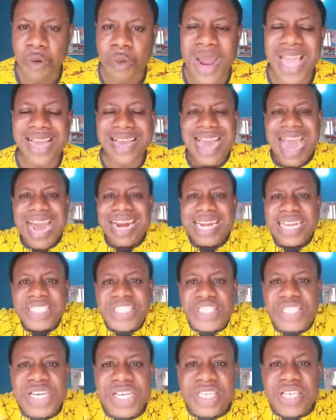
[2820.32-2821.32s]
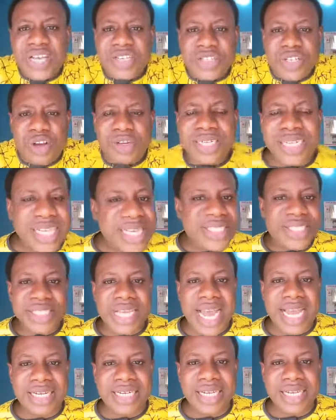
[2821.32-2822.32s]
We carry Jesus on the
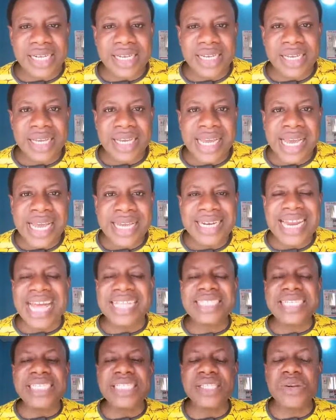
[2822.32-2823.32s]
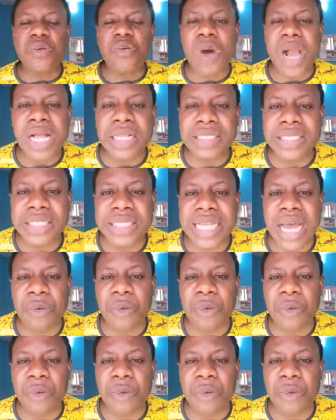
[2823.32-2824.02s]
inside. That is the wealth